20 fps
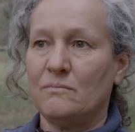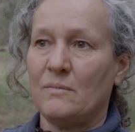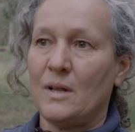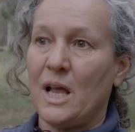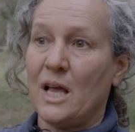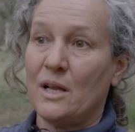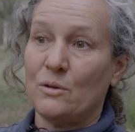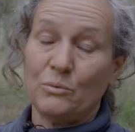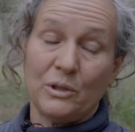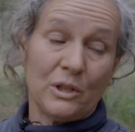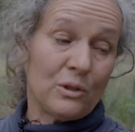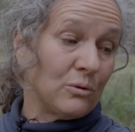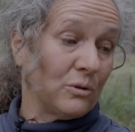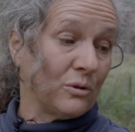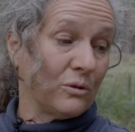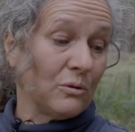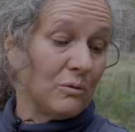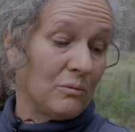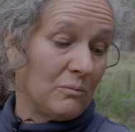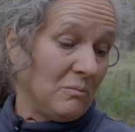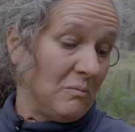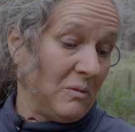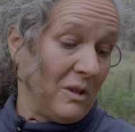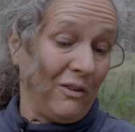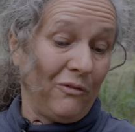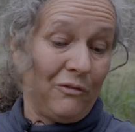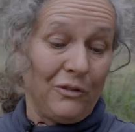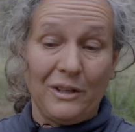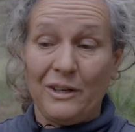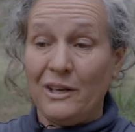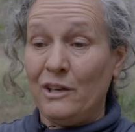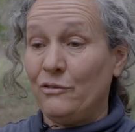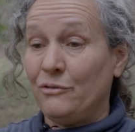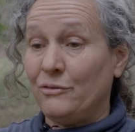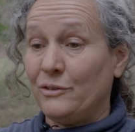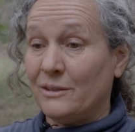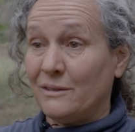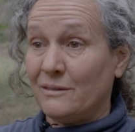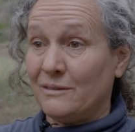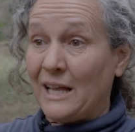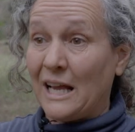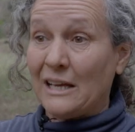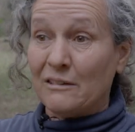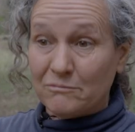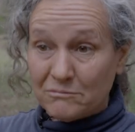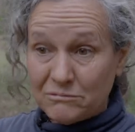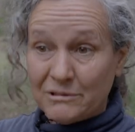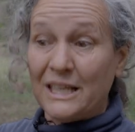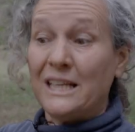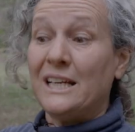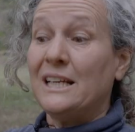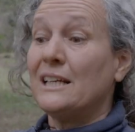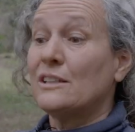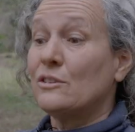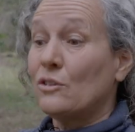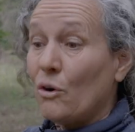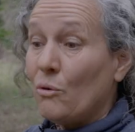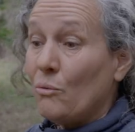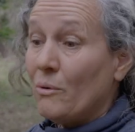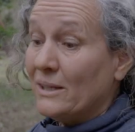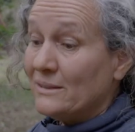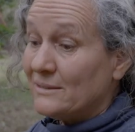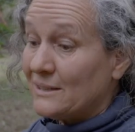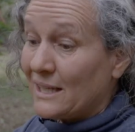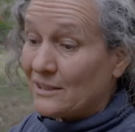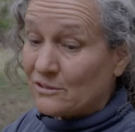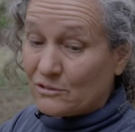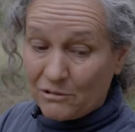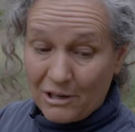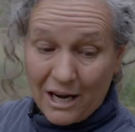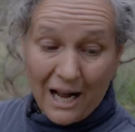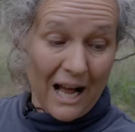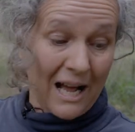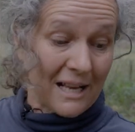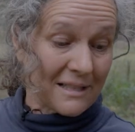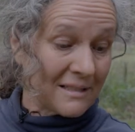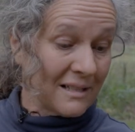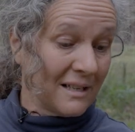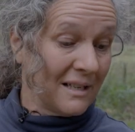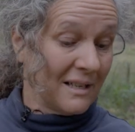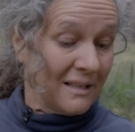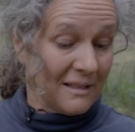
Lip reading: And we could, if they really don't want that grass,